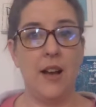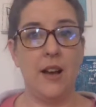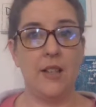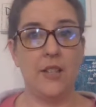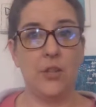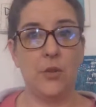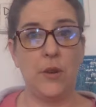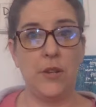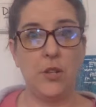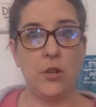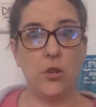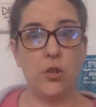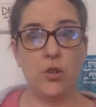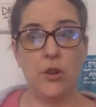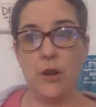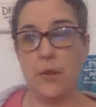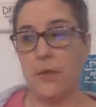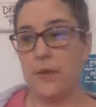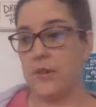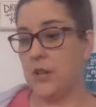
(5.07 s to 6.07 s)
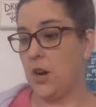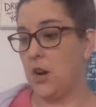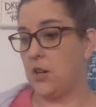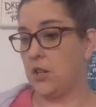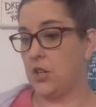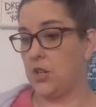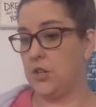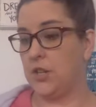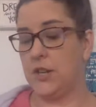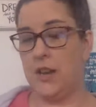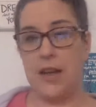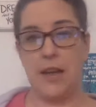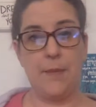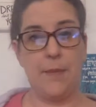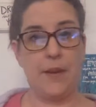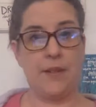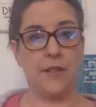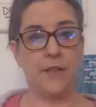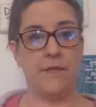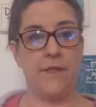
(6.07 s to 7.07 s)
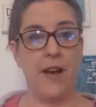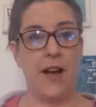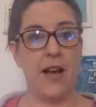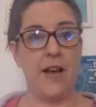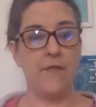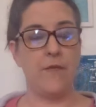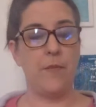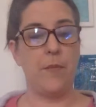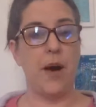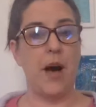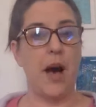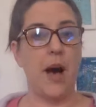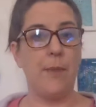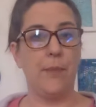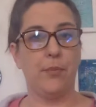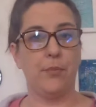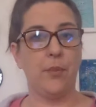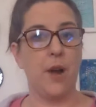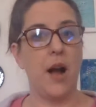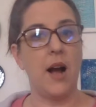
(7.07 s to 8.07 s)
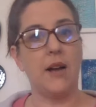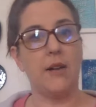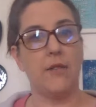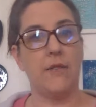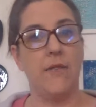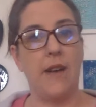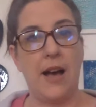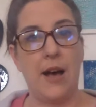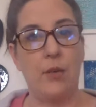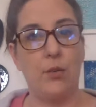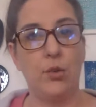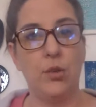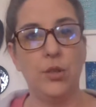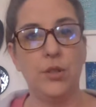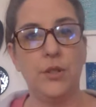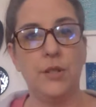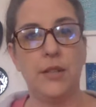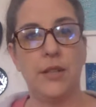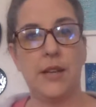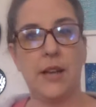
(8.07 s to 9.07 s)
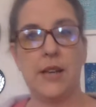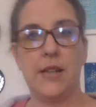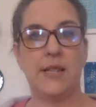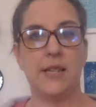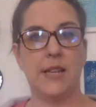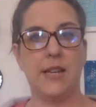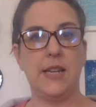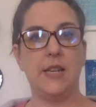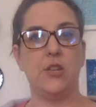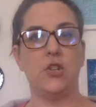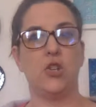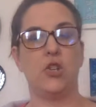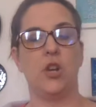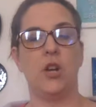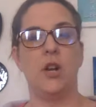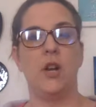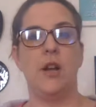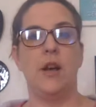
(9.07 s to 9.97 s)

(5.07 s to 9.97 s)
So I told you I would talk to you today about the 5 pop rock vowels that I teach